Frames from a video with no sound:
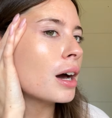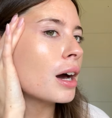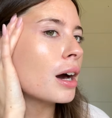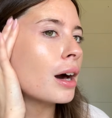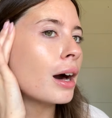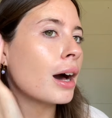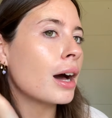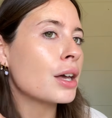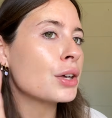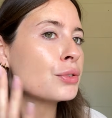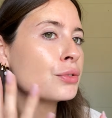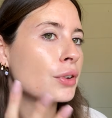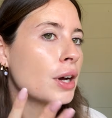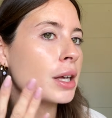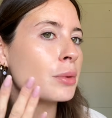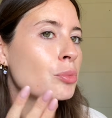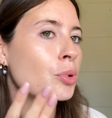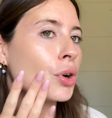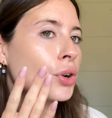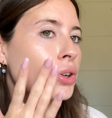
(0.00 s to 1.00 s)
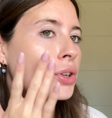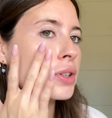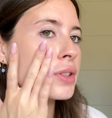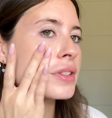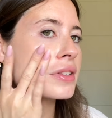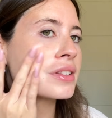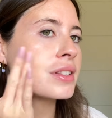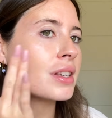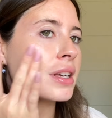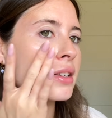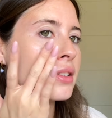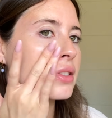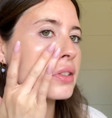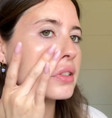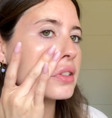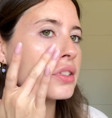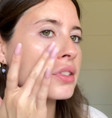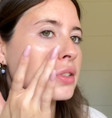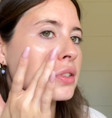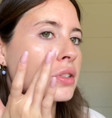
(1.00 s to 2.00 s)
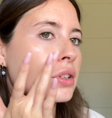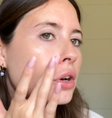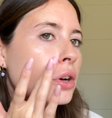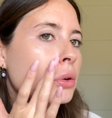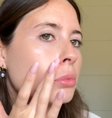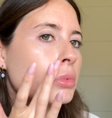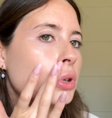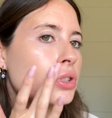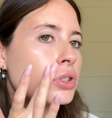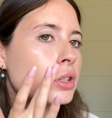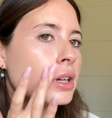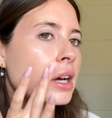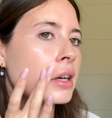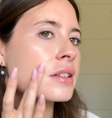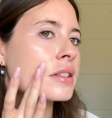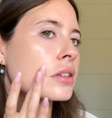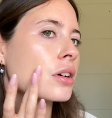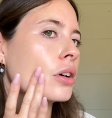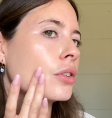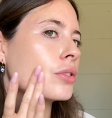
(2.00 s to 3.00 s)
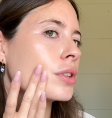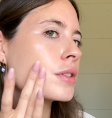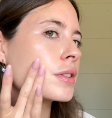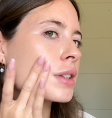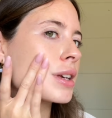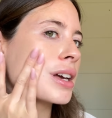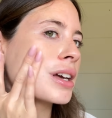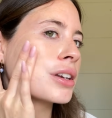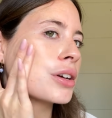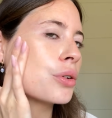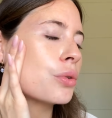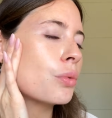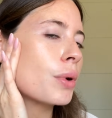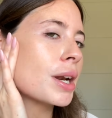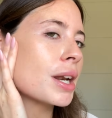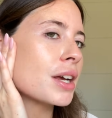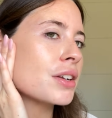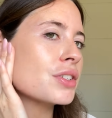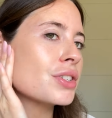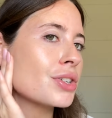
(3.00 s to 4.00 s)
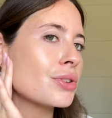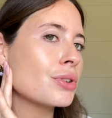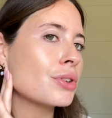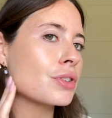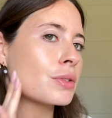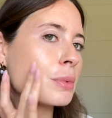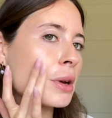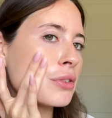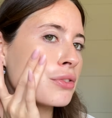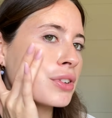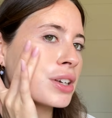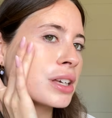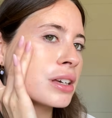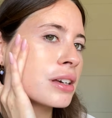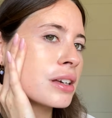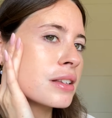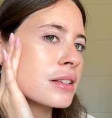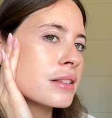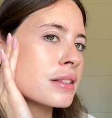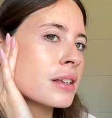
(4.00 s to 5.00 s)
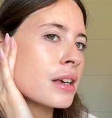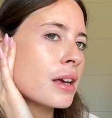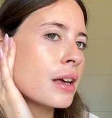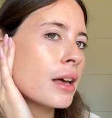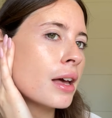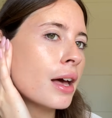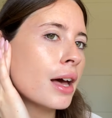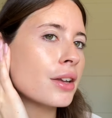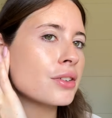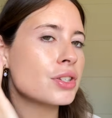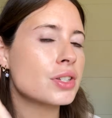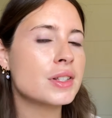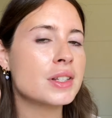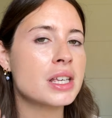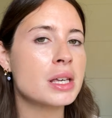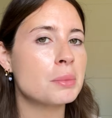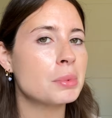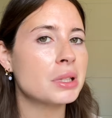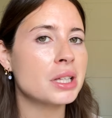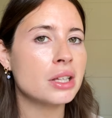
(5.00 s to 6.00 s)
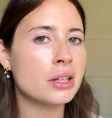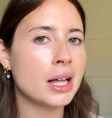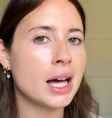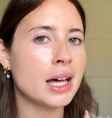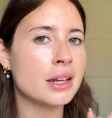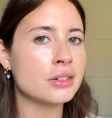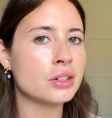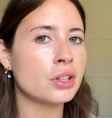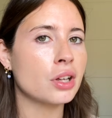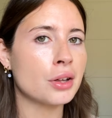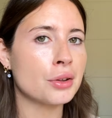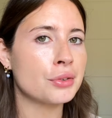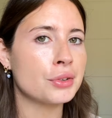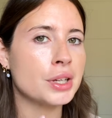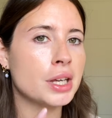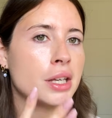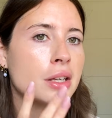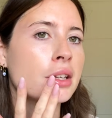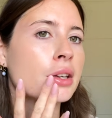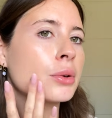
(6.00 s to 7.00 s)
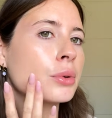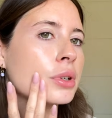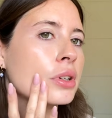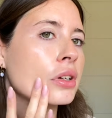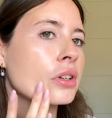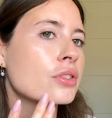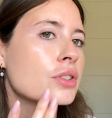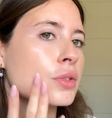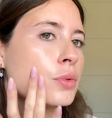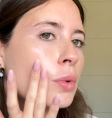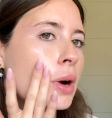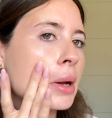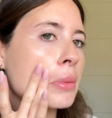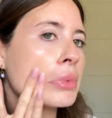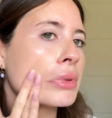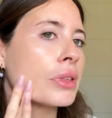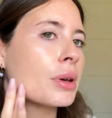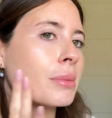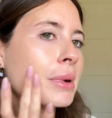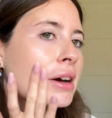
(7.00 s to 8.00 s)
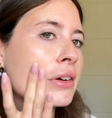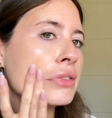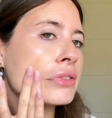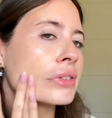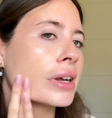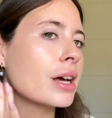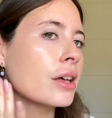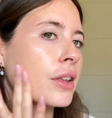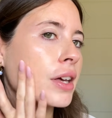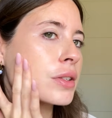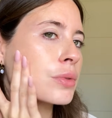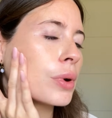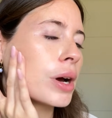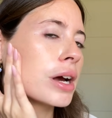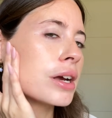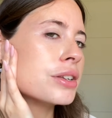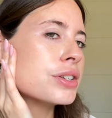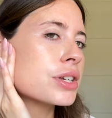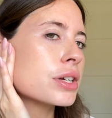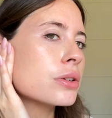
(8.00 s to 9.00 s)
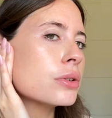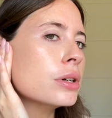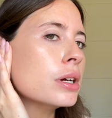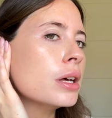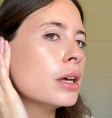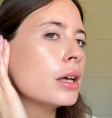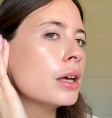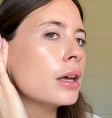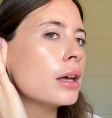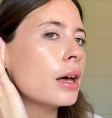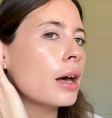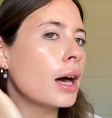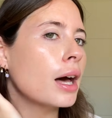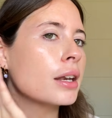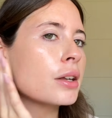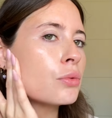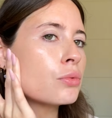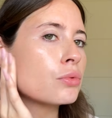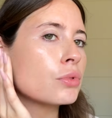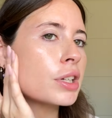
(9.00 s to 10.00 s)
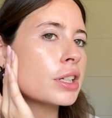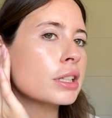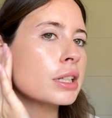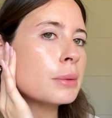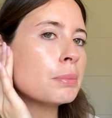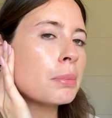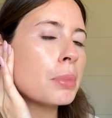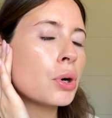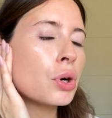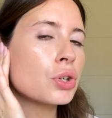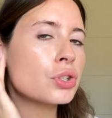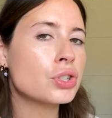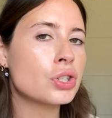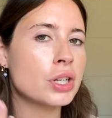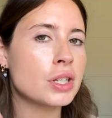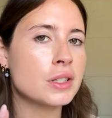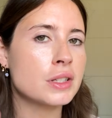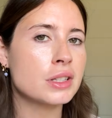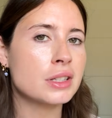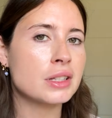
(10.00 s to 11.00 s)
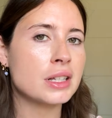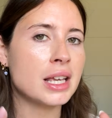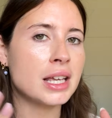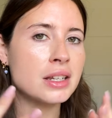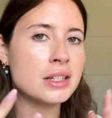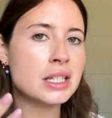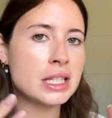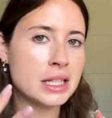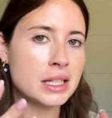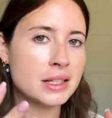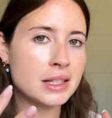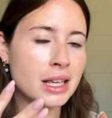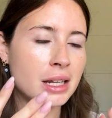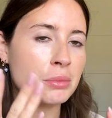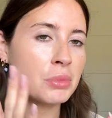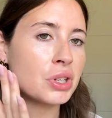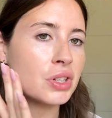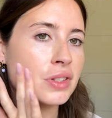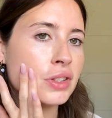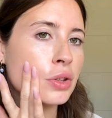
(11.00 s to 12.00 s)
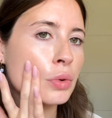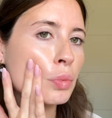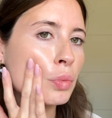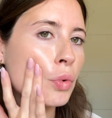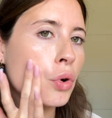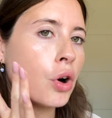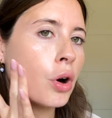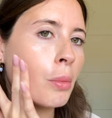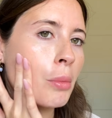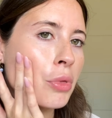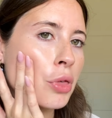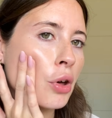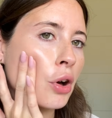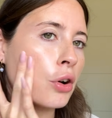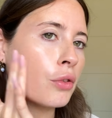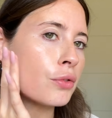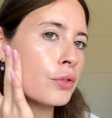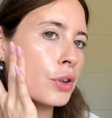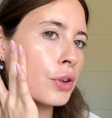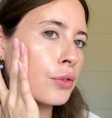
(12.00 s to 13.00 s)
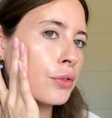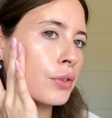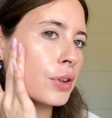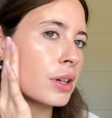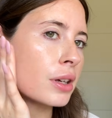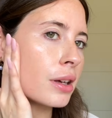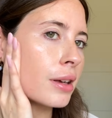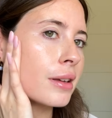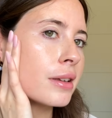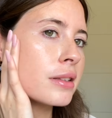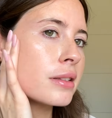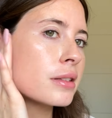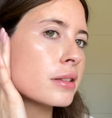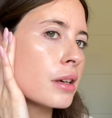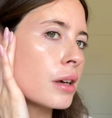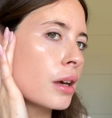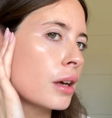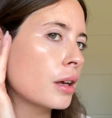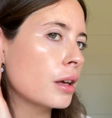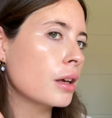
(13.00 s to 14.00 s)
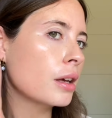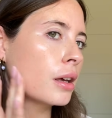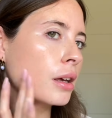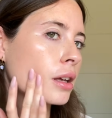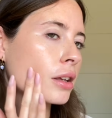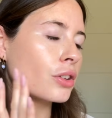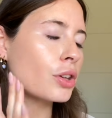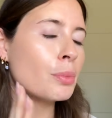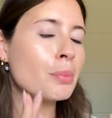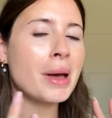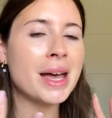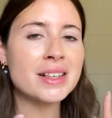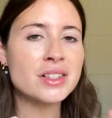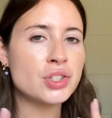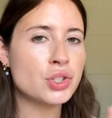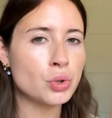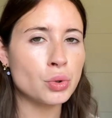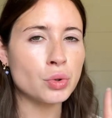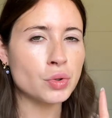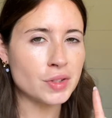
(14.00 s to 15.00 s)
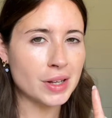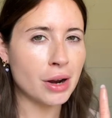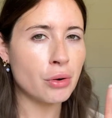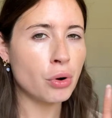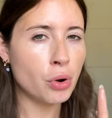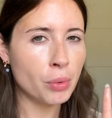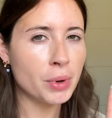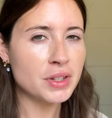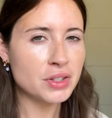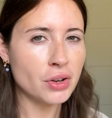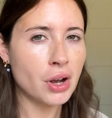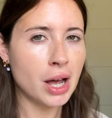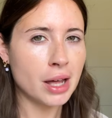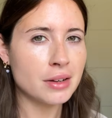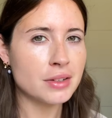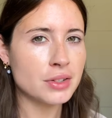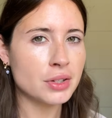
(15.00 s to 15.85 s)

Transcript: I find products sit so much nicer on the skin when I do use my fingers. And just keep a little hand cloth near you and you can just wipe them after. That's what I do. and it really pushes into the skin because of the warmth of your fingers. Your best tools are always your hands,